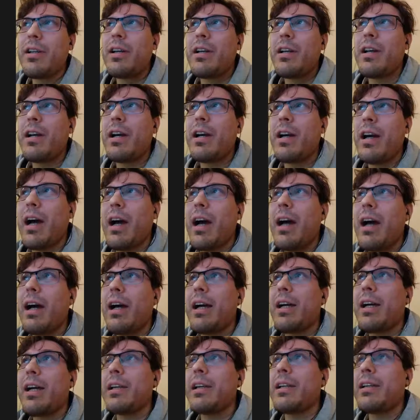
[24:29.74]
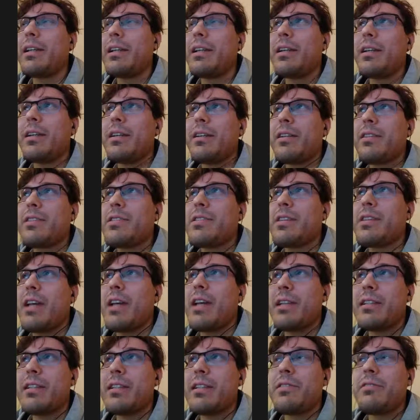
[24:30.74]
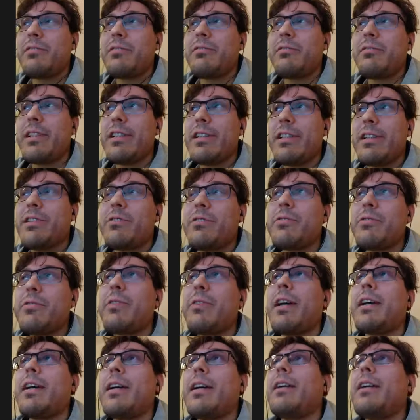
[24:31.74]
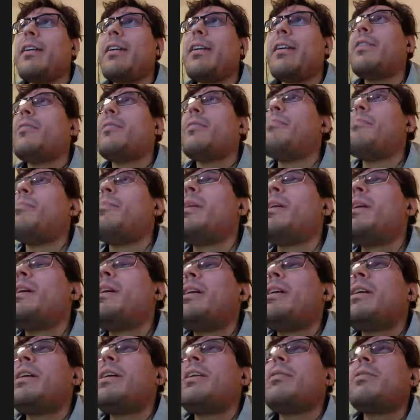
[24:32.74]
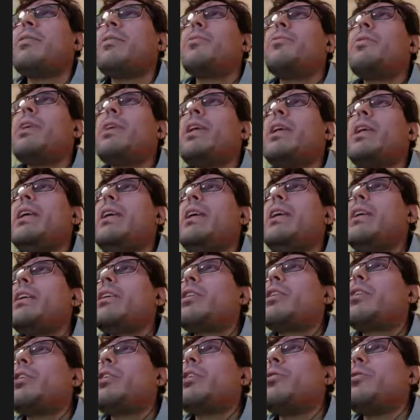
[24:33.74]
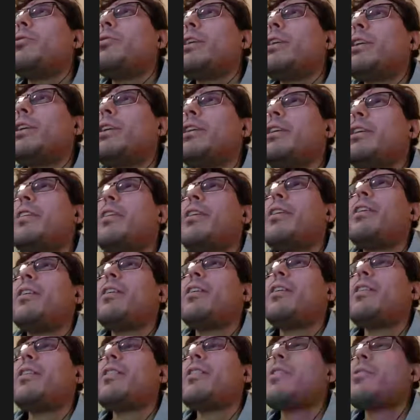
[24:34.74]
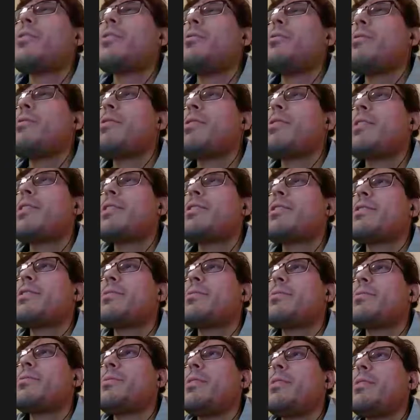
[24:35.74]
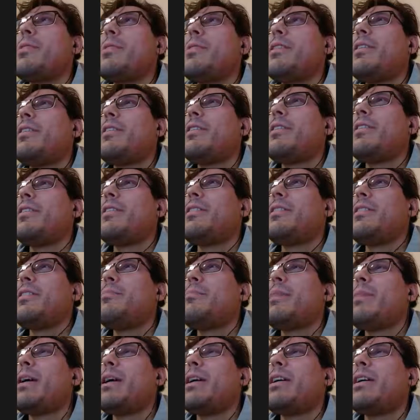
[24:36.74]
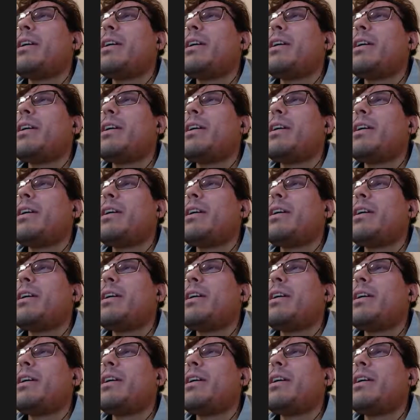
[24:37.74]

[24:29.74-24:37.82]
I started already to try re-encoding the whole thing, so my